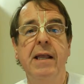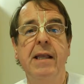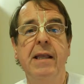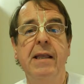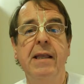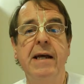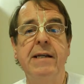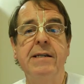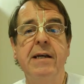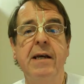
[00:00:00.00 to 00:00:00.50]

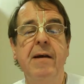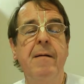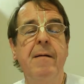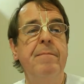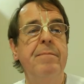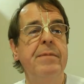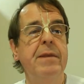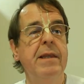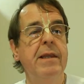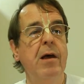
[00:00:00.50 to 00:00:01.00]
that
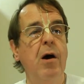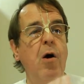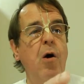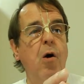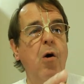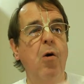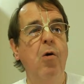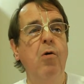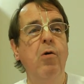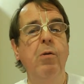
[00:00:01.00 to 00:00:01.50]
the
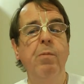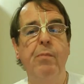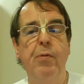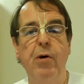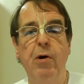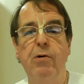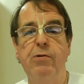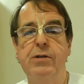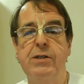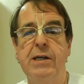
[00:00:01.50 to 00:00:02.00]
whole
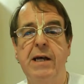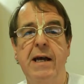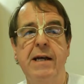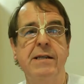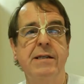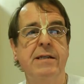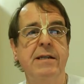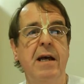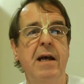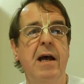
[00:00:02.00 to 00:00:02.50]

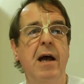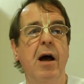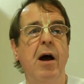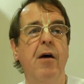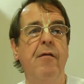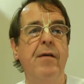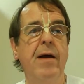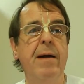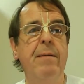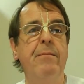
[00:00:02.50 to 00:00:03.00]
process
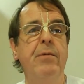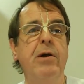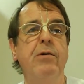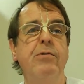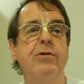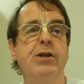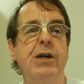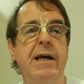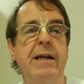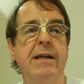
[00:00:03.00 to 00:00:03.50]
of
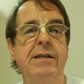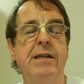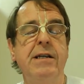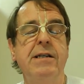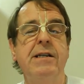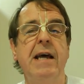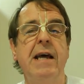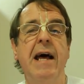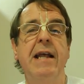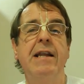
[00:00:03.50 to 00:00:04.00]

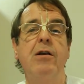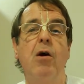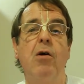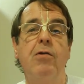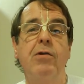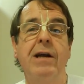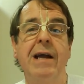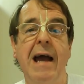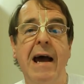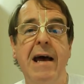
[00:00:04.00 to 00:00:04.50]
embryogenesis and
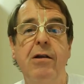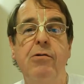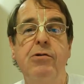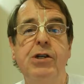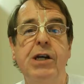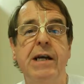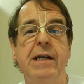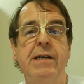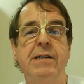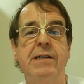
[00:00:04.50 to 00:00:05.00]

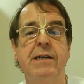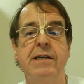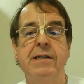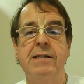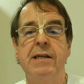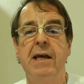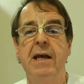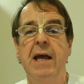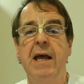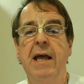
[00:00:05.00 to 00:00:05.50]

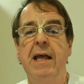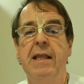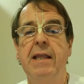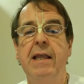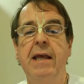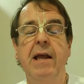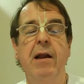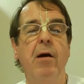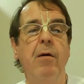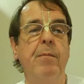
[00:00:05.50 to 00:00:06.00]
organogenesis,
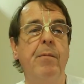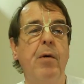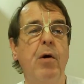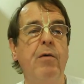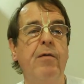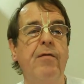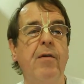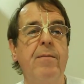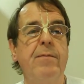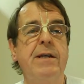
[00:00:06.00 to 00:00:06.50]

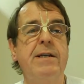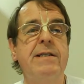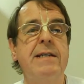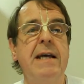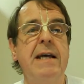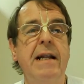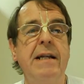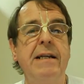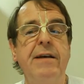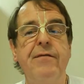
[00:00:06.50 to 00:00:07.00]
both from the
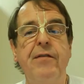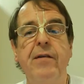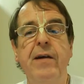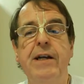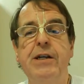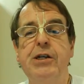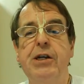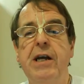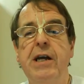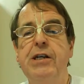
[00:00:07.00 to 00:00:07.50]
cell
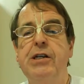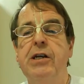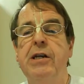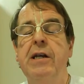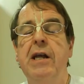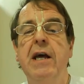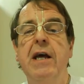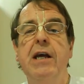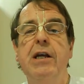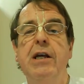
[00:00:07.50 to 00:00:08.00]

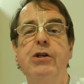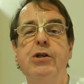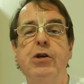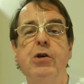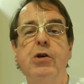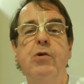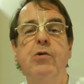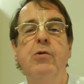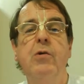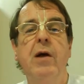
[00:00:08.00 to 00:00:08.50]
differentiation
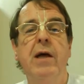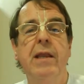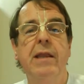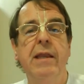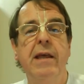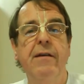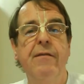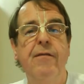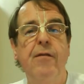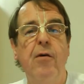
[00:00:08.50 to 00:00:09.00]
to
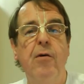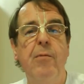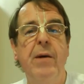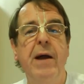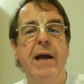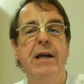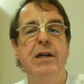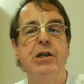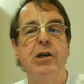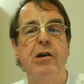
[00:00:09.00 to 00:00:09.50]
the
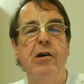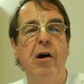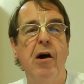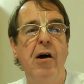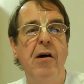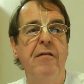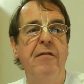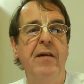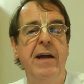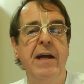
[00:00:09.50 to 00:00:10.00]
formation
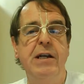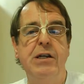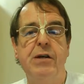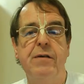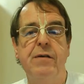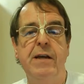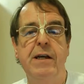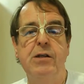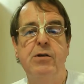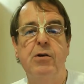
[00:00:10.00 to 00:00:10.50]
of each of
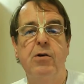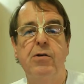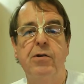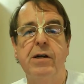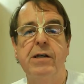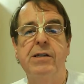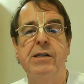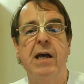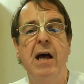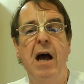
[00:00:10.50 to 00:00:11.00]
these
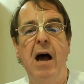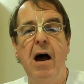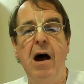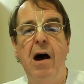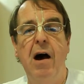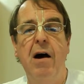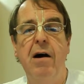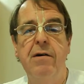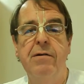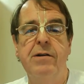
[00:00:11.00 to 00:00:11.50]
organs.
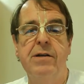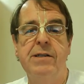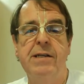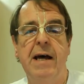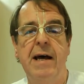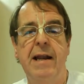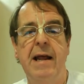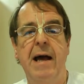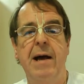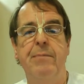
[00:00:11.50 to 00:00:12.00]
How does
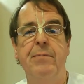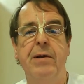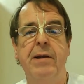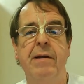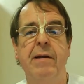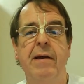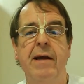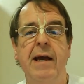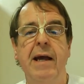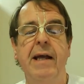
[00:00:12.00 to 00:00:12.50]
that happen
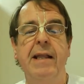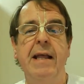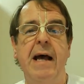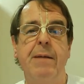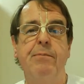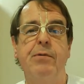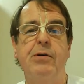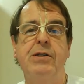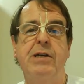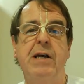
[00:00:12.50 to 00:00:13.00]
in
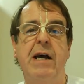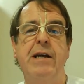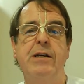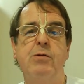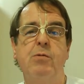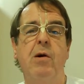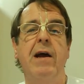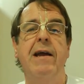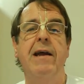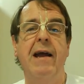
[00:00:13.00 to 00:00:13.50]
that
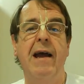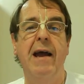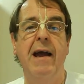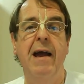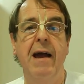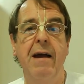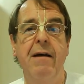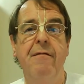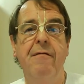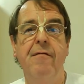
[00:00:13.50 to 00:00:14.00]
precise way
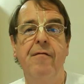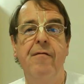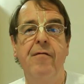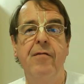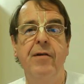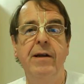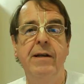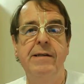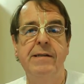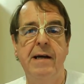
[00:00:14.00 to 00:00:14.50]

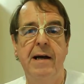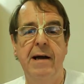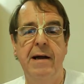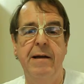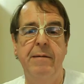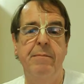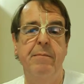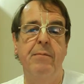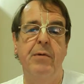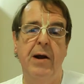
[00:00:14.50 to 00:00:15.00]
every
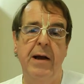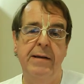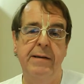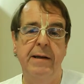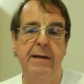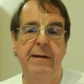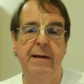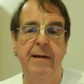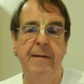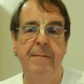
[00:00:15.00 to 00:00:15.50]
time,
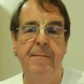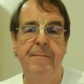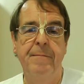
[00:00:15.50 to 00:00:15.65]
practically?